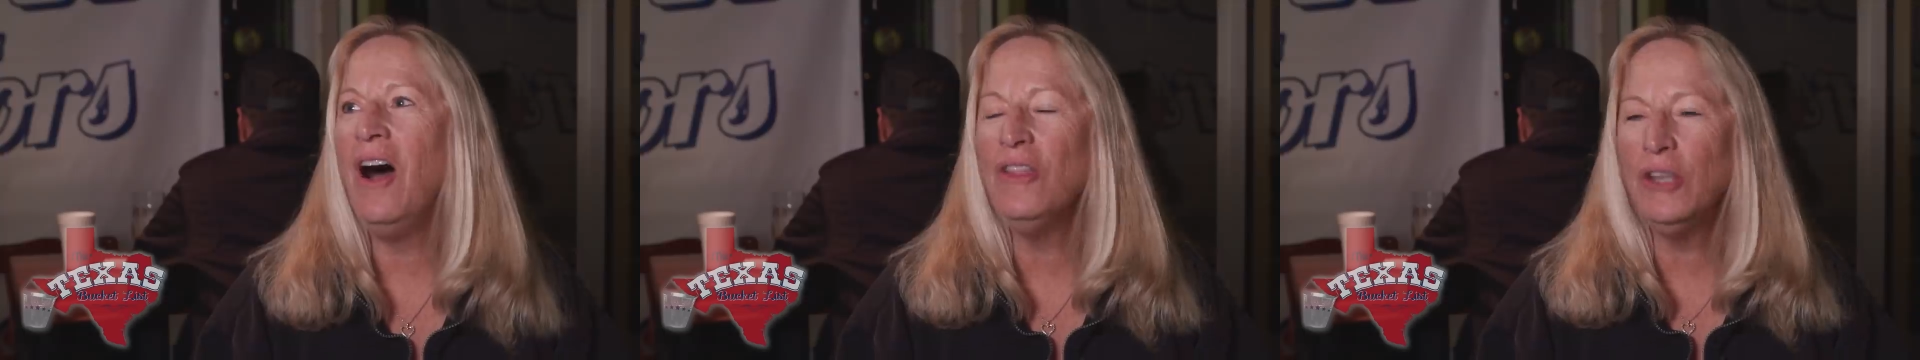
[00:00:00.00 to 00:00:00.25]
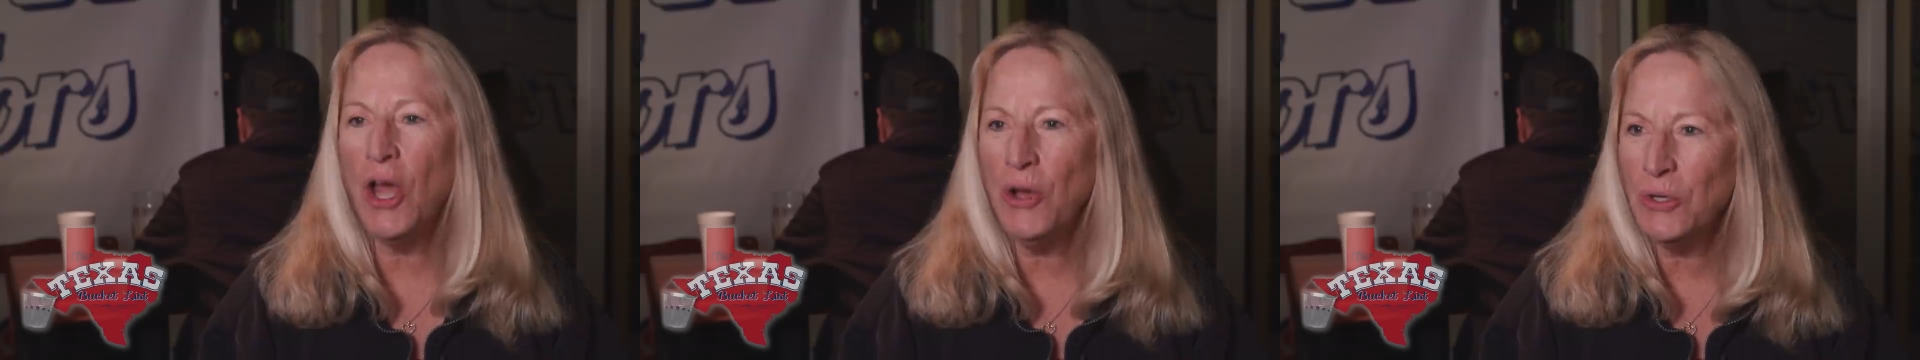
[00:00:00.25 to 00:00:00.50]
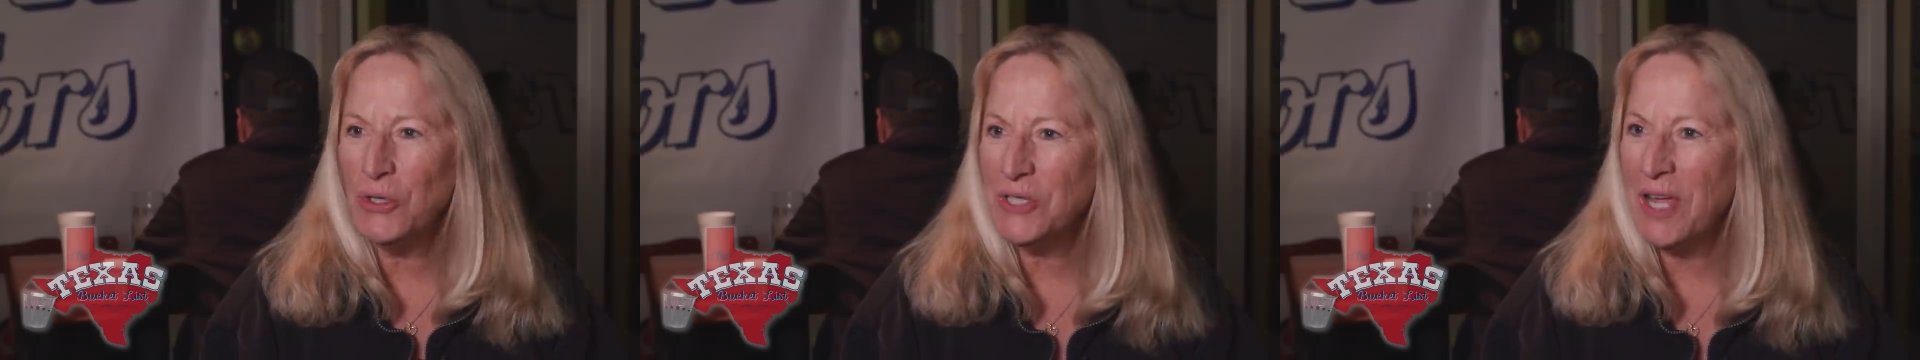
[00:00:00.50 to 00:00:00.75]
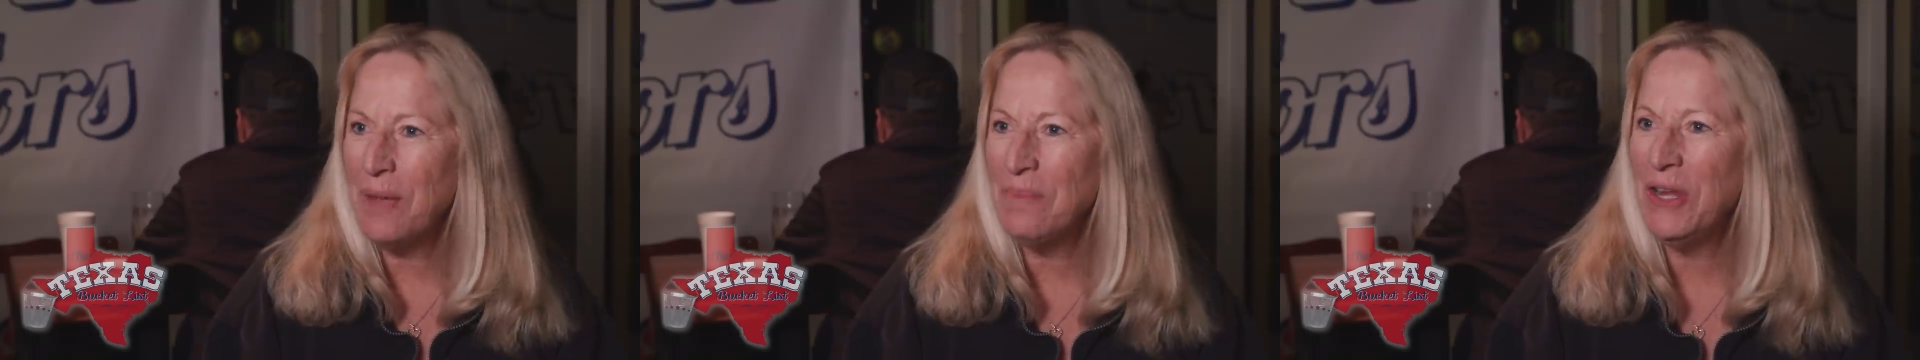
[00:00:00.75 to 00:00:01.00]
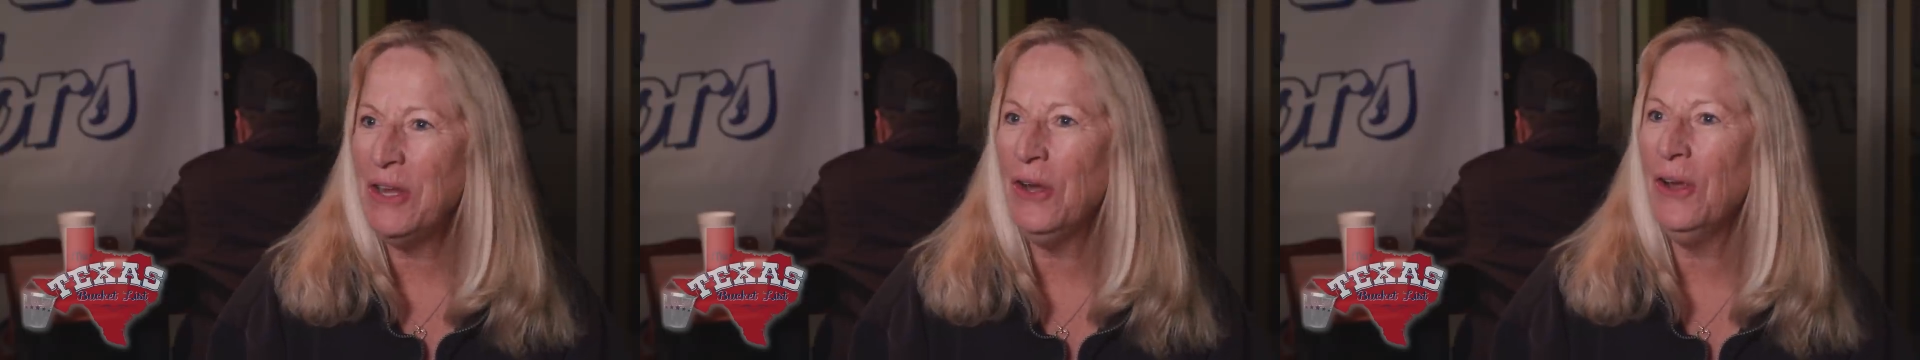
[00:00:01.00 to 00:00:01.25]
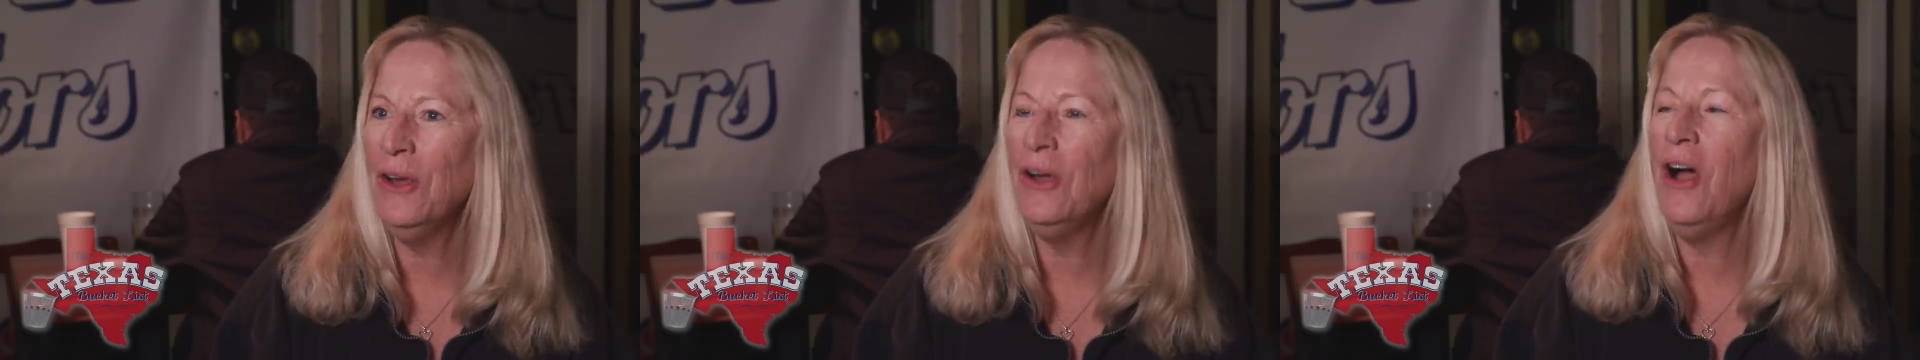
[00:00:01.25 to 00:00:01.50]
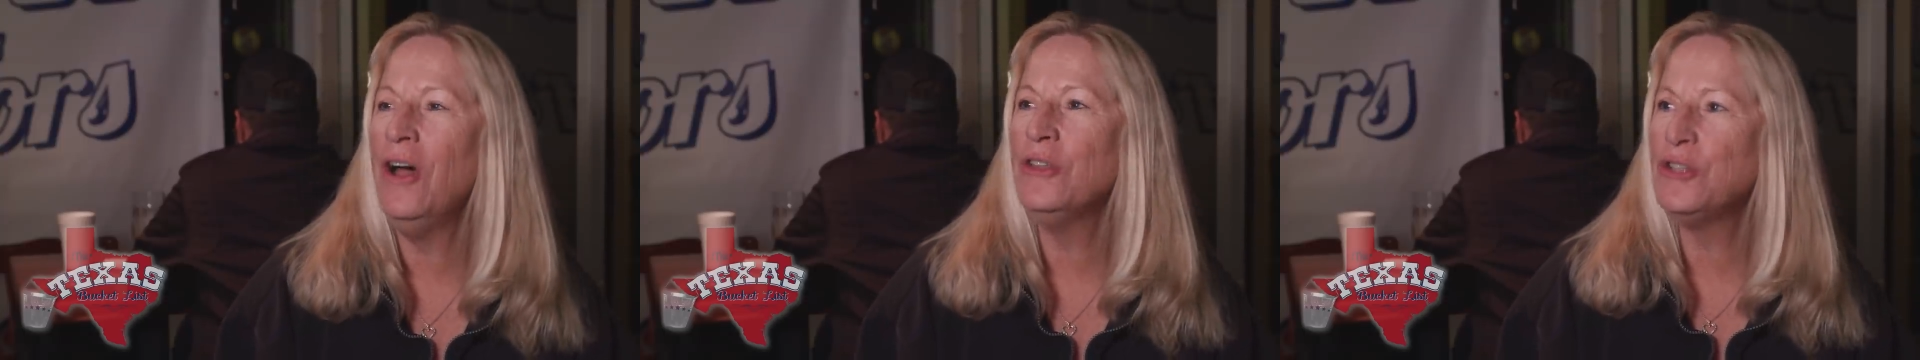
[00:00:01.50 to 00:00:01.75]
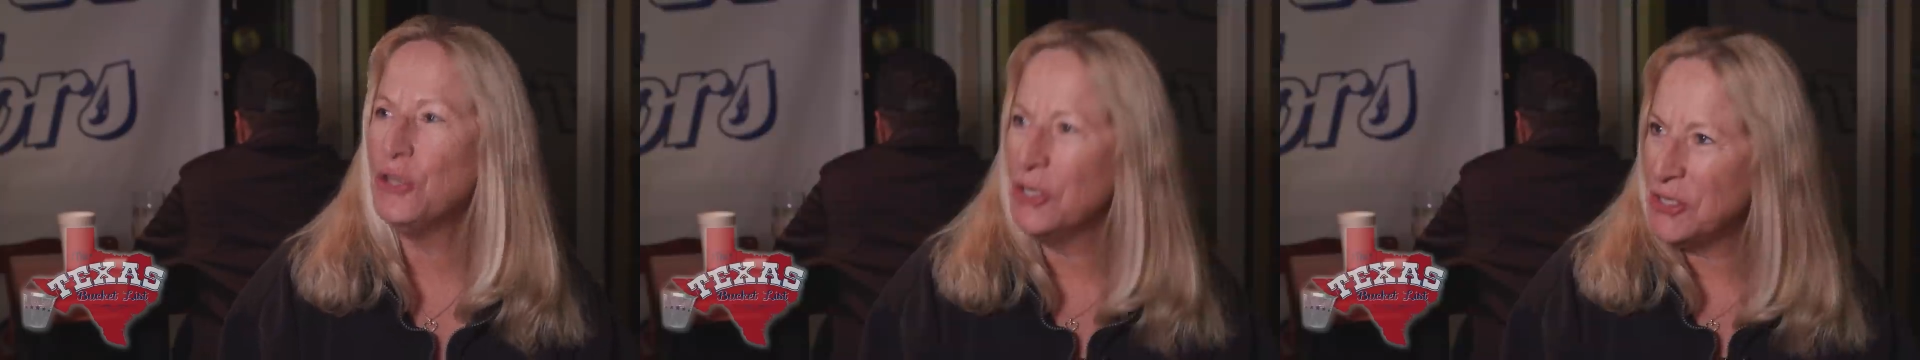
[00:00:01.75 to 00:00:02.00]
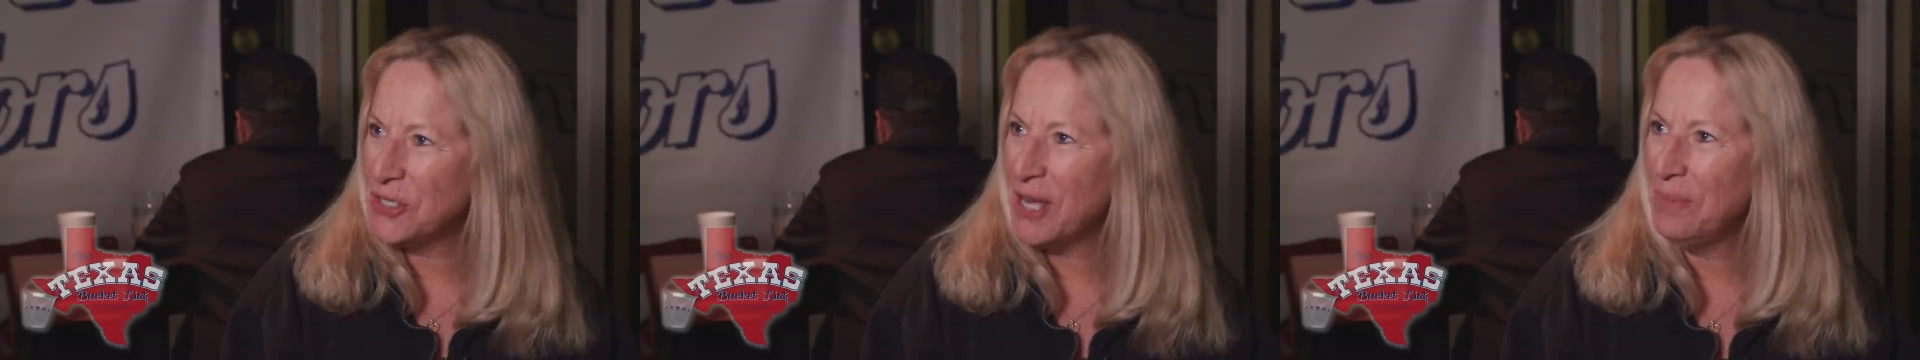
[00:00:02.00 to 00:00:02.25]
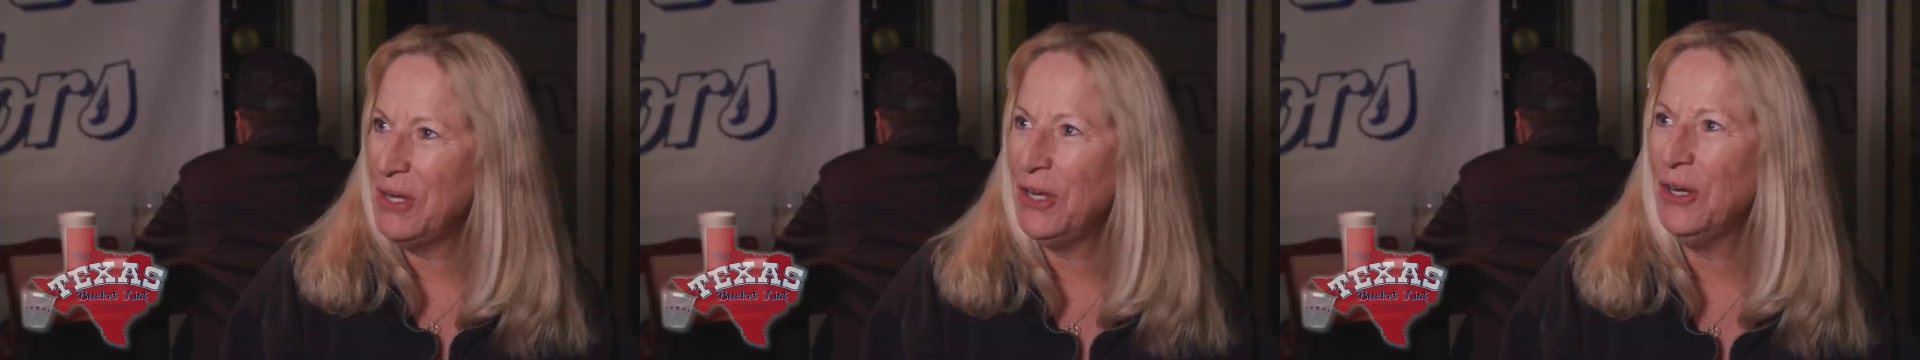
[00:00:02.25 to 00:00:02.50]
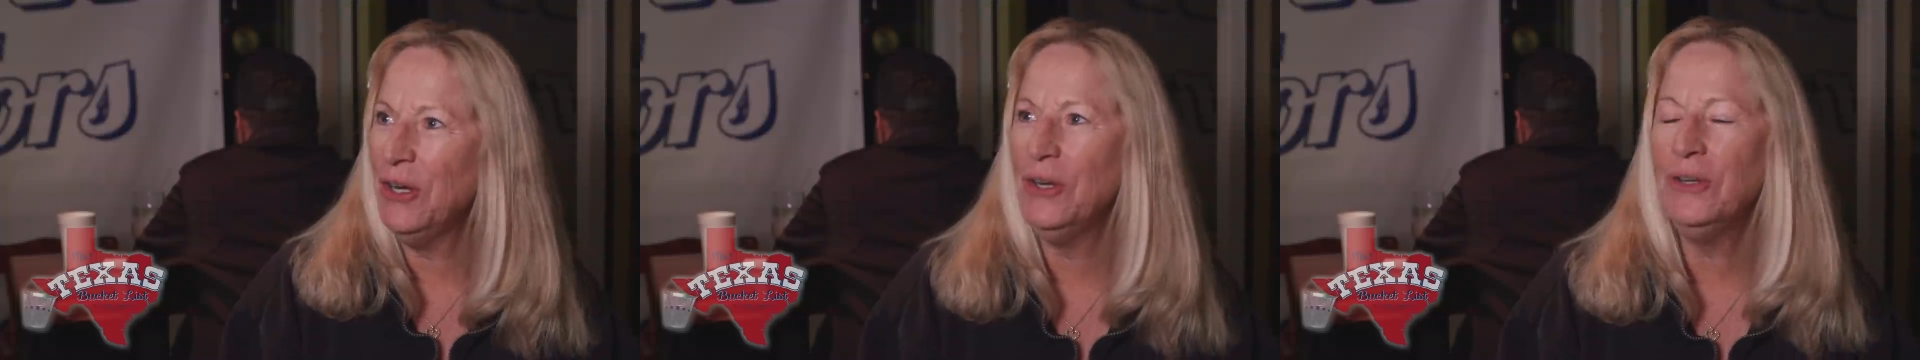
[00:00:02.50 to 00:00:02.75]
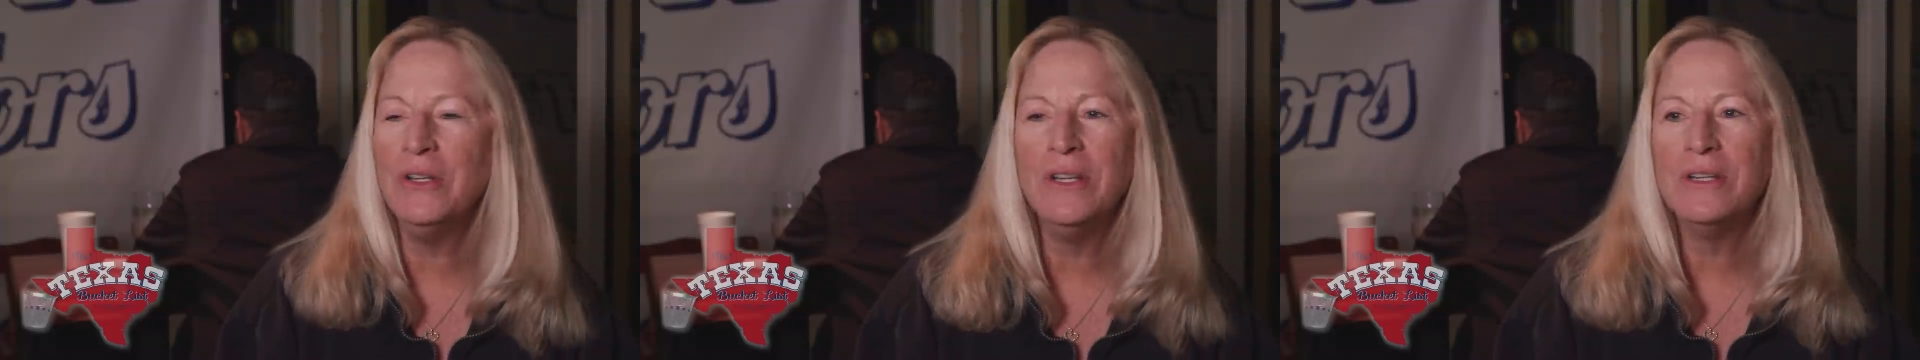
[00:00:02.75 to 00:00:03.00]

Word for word: All the locals come here, all the tourists come here.